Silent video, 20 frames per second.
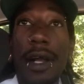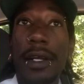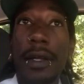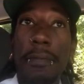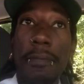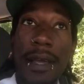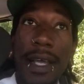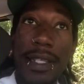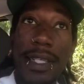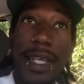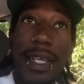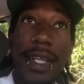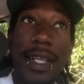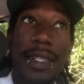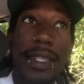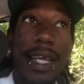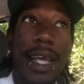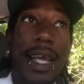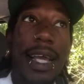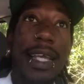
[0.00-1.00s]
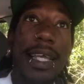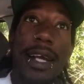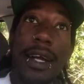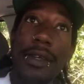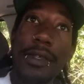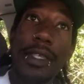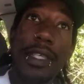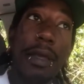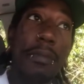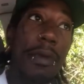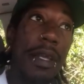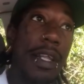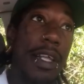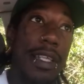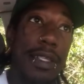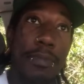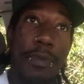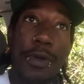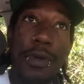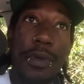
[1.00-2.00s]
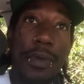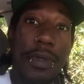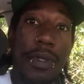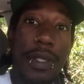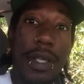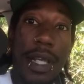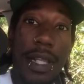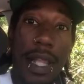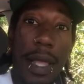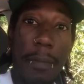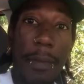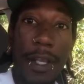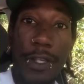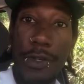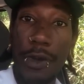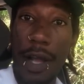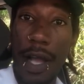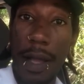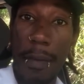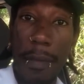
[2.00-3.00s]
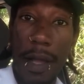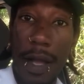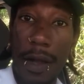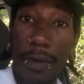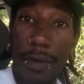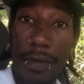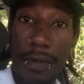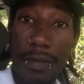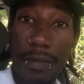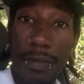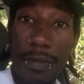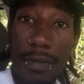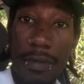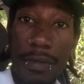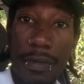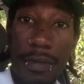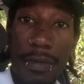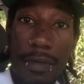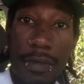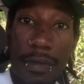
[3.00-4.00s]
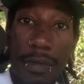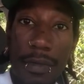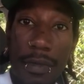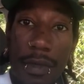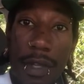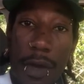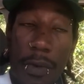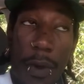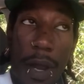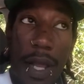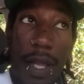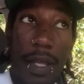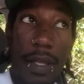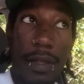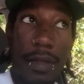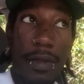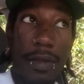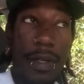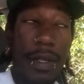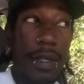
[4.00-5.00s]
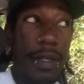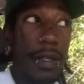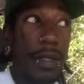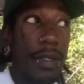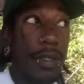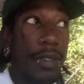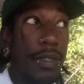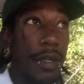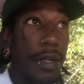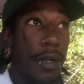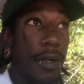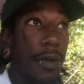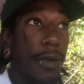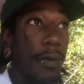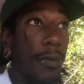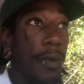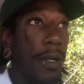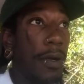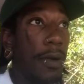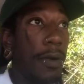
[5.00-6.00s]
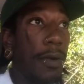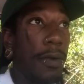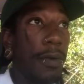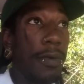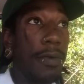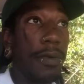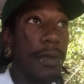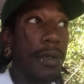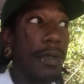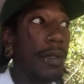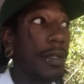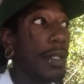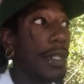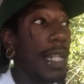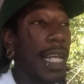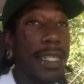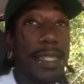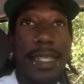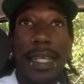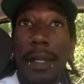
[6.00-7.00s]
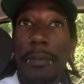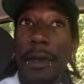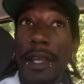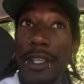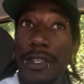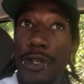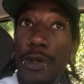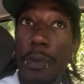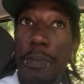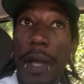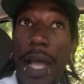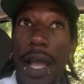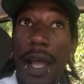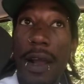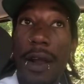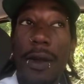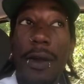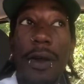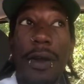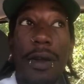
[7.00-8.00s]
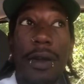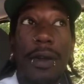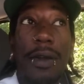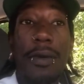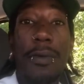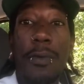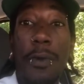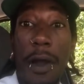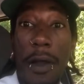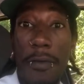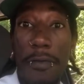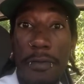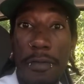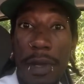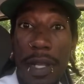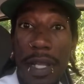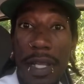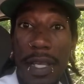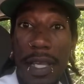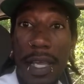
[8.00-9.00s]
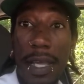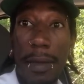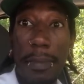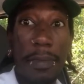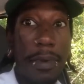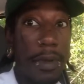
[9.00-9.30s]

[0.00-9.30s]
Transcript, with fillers: I commit to anything, y'all send me these boots and let me try them out. All right? So we're going to, they sending me two pair, one for me to keep